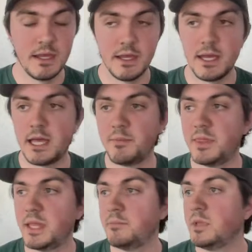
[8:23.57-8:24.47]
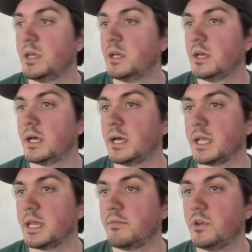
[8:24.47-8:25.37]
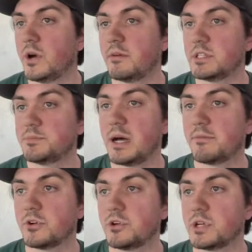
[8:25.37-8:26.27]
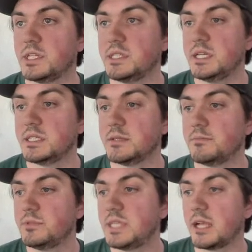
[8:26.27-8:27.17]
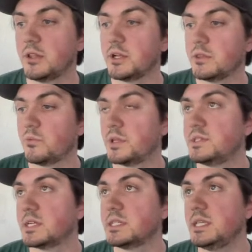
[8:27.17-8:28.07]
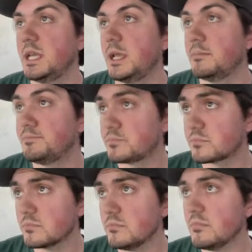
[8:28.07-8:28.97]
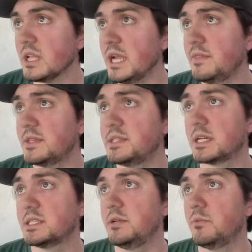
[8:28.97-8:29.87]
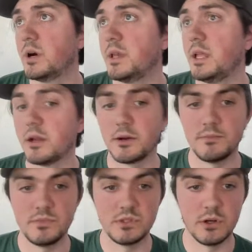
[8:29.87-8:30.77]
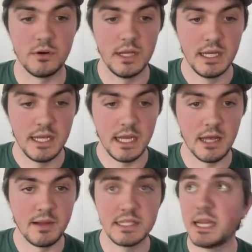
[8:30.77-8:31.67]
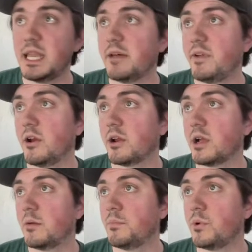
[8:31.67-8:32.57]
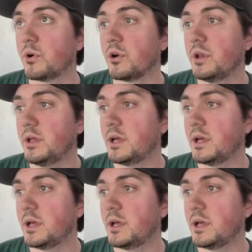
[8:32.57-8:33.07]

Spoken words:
And then again, if you don't have a spot for turkey season, take a look at the 168 and the 61 here. So excited to have Eric on board.